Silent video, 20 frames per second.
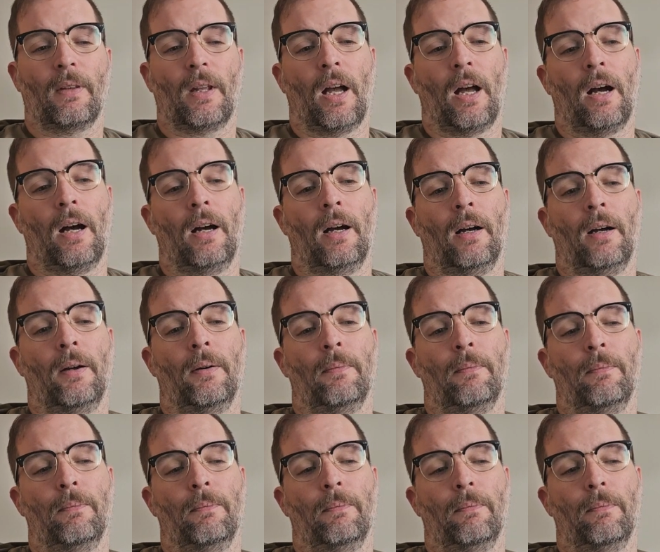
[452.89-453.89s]

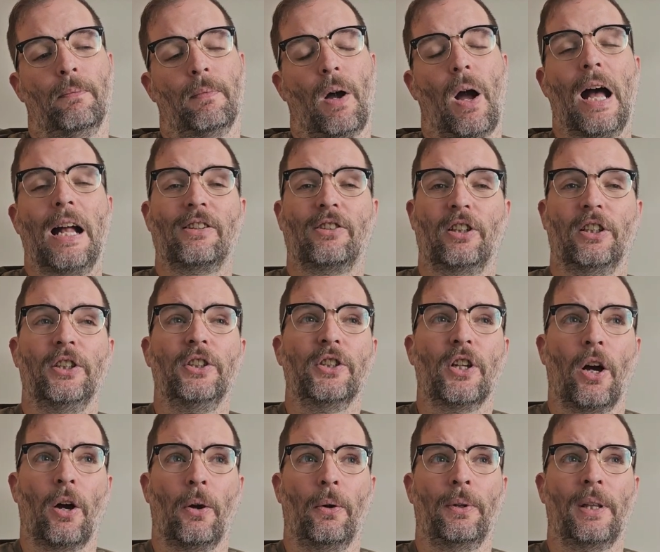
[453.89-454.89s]
Um, actually,
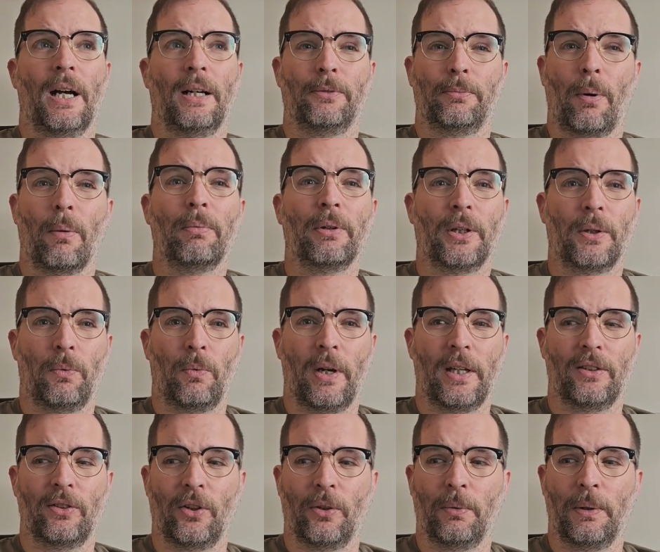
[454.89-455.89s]
no, that's probably going to
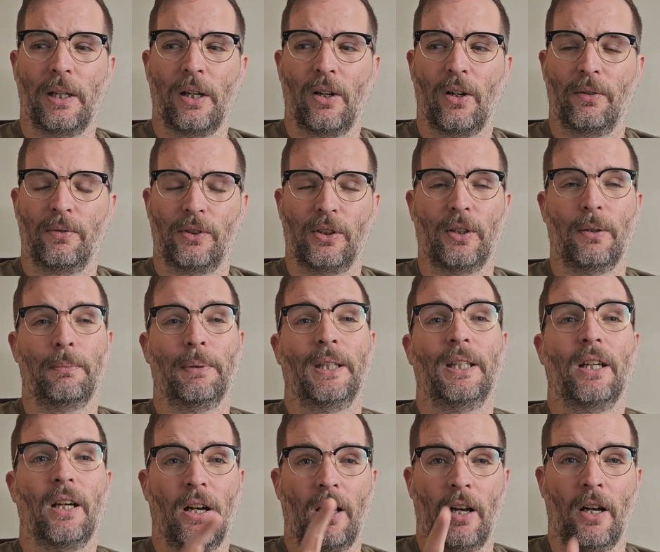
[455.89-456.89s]
wait till the week after
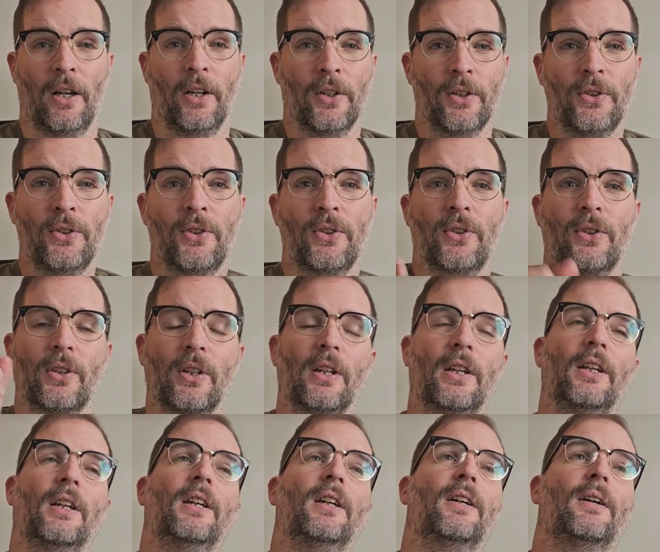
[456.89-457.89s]
because
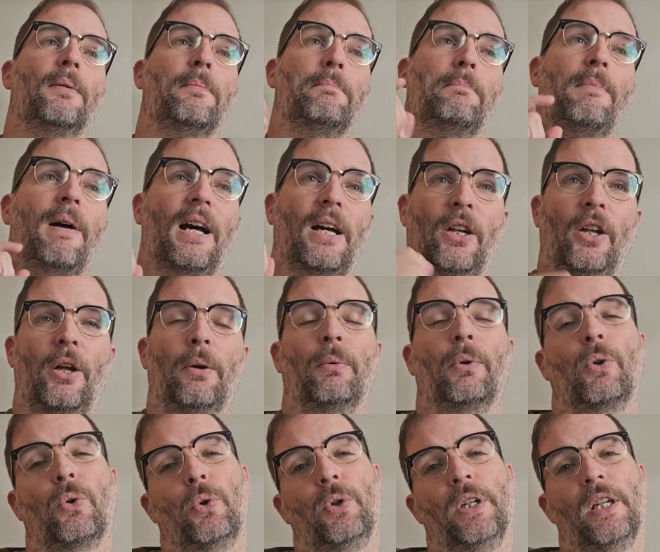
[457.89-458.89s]
Matt and I
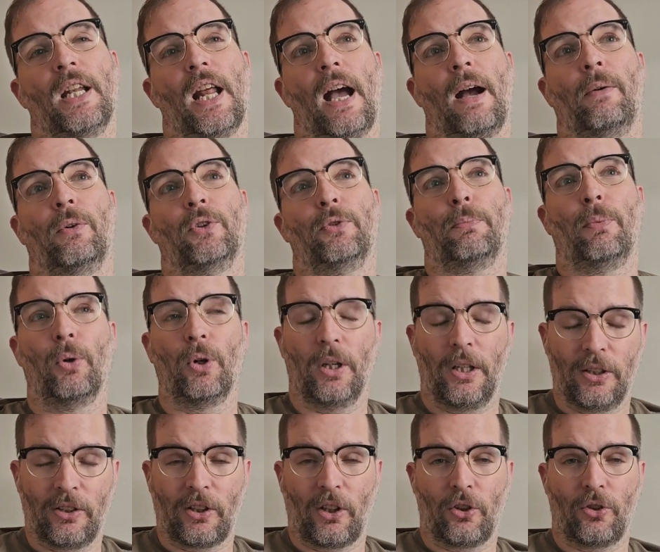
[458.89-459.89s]
recorded our spoiler
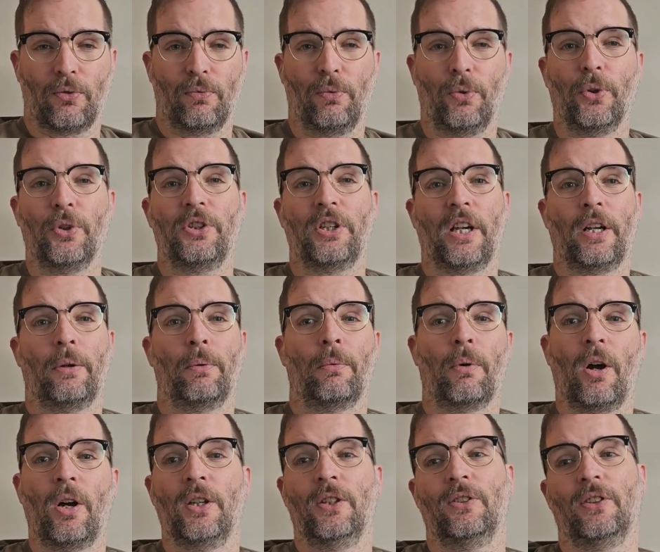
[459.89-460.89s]
discussion for The Shadow
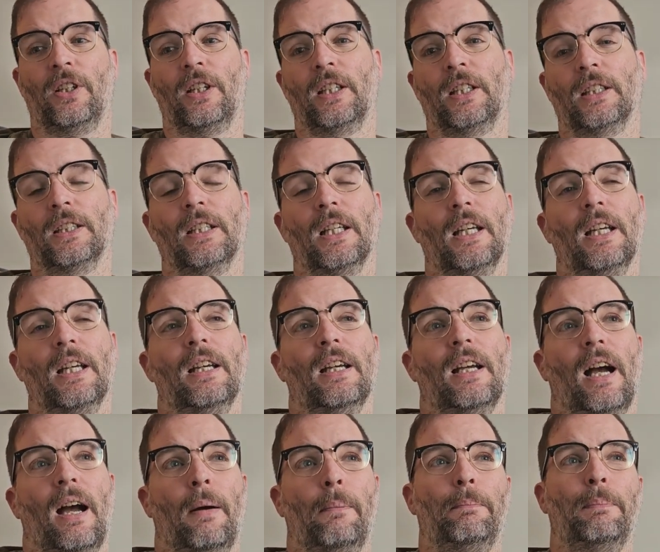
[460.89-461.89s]
Rising,
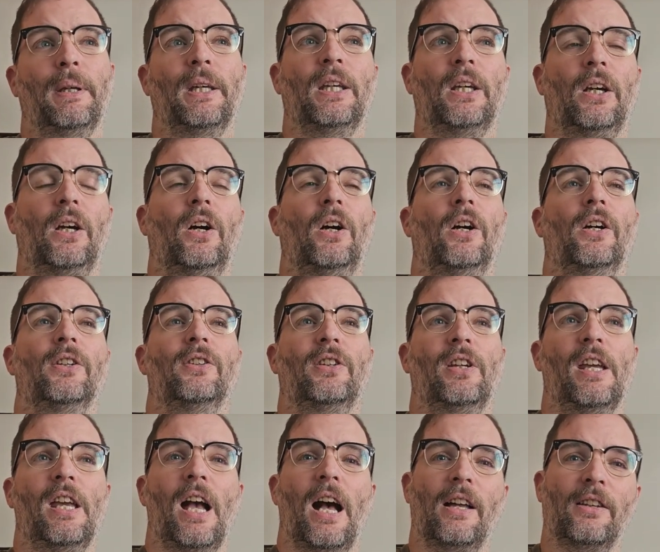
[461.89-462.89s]
and because
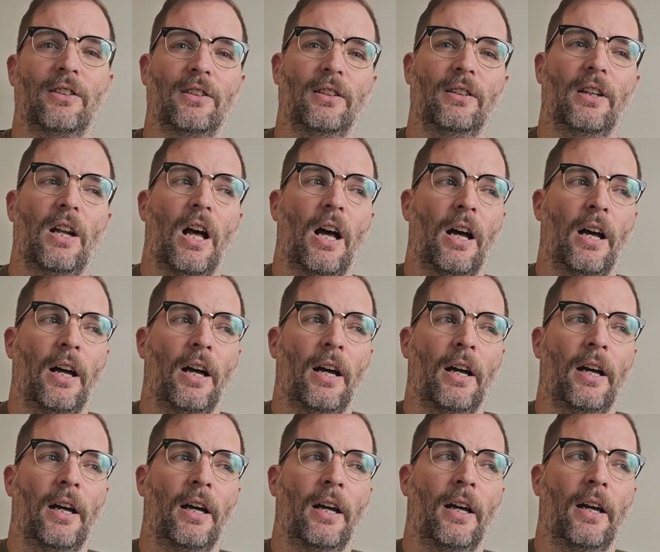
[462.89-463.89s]
he hasn't,
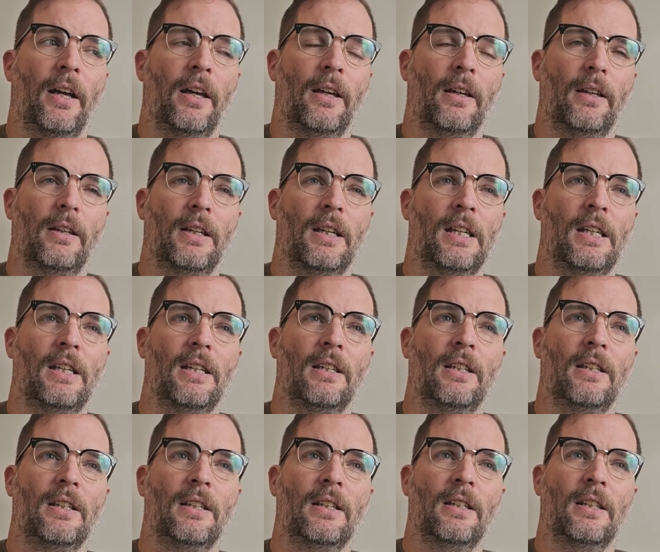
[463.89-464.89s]
uh,
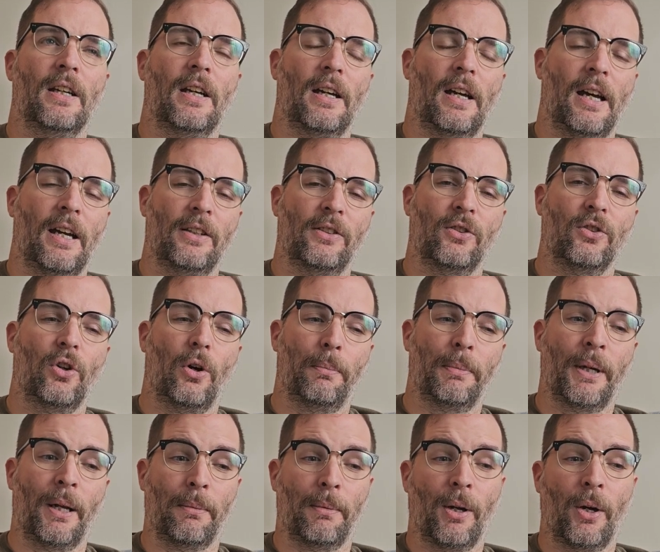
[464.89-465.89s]
he has not
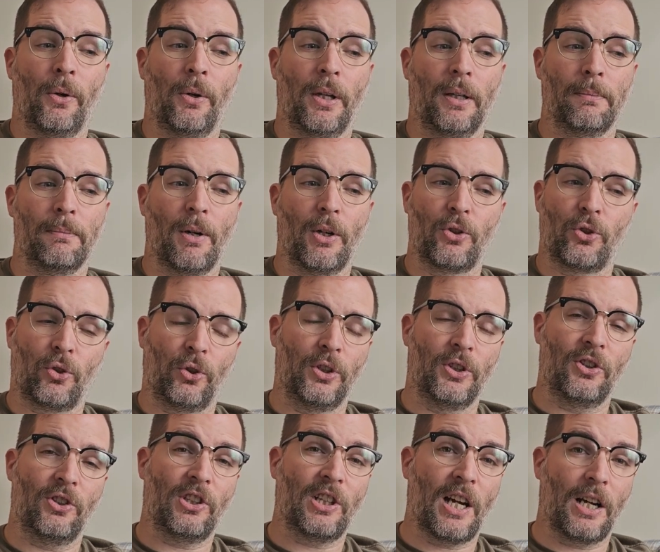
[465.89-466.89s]
been uploading much on
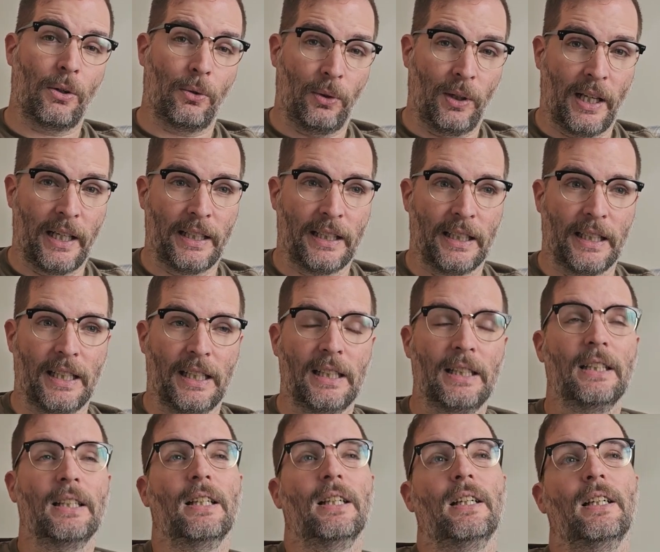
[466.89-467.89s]
his channel lately.
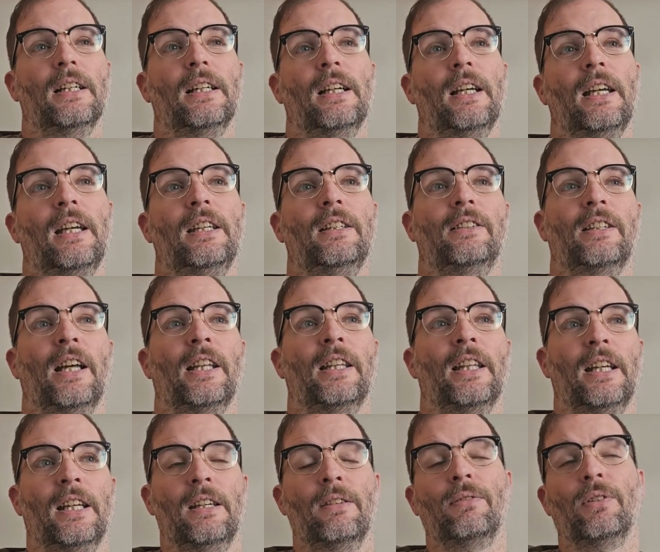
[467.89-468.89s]
He said
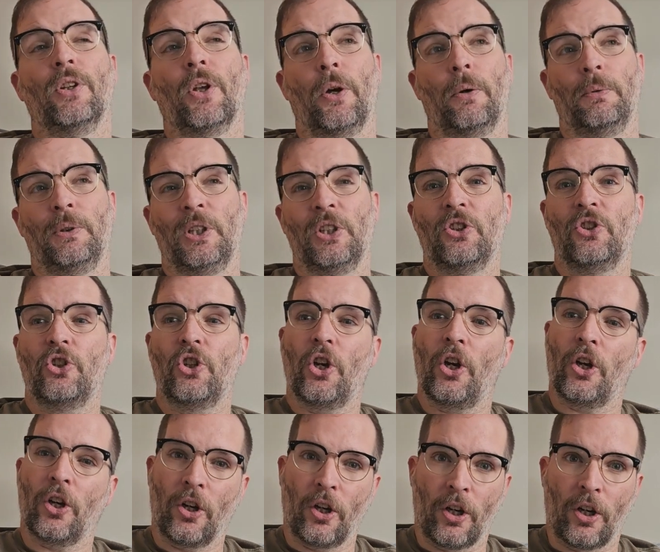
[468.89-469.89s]
that even though it was his
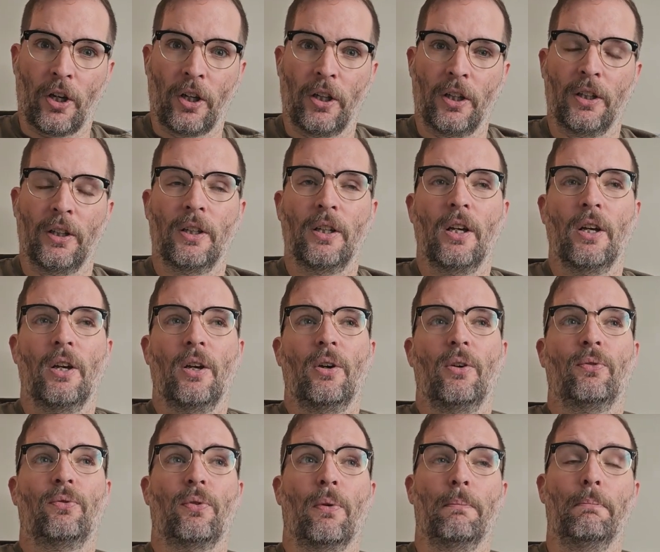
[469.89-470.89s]
turn
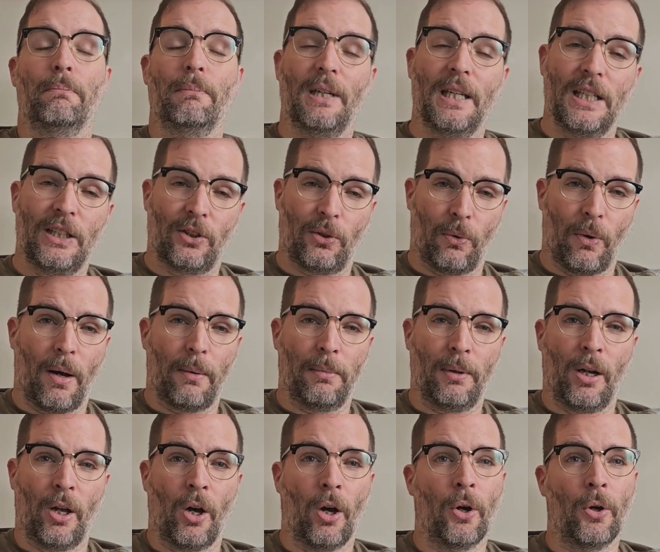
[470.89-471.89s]
for me to
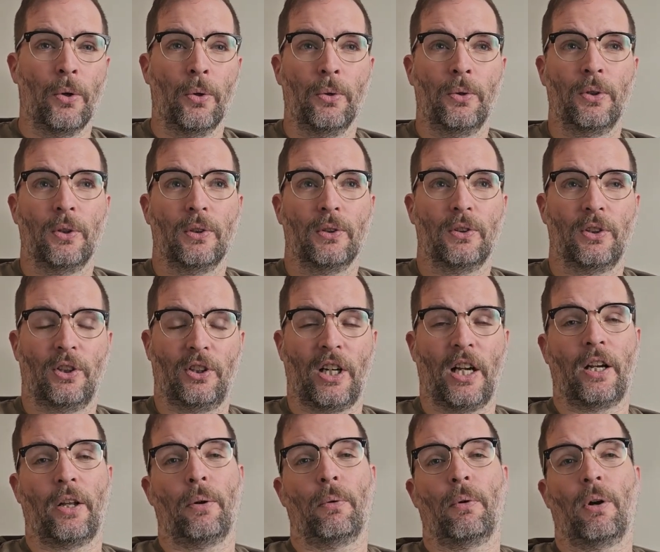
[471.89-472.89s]
upload The
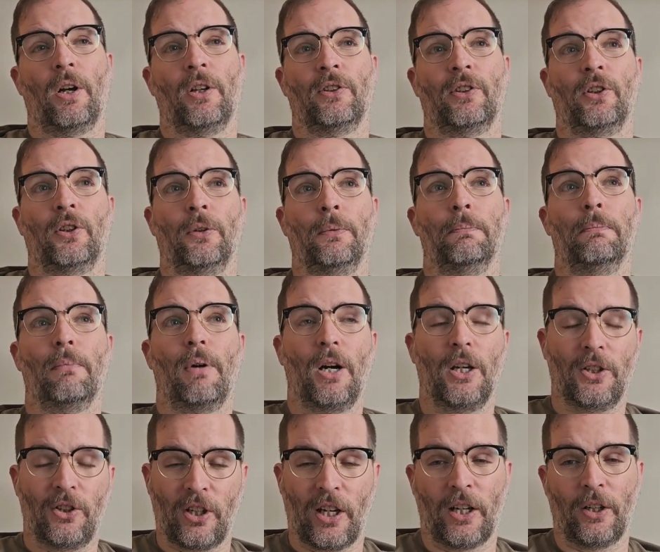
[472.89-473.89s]
Shadow Rising on my
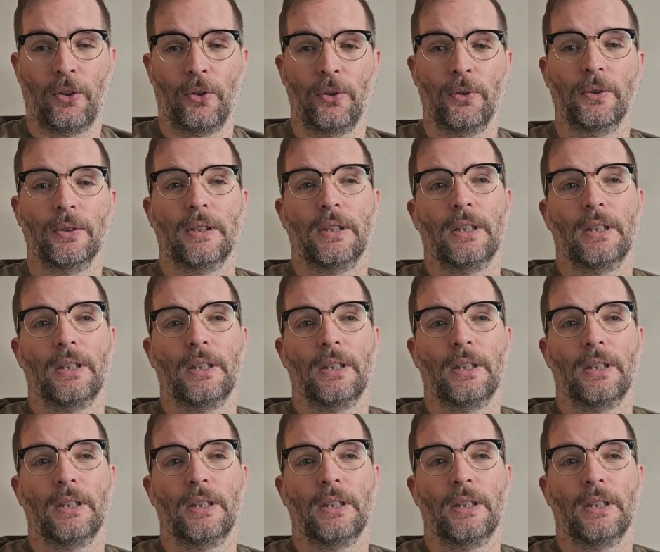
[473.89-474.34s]
channel,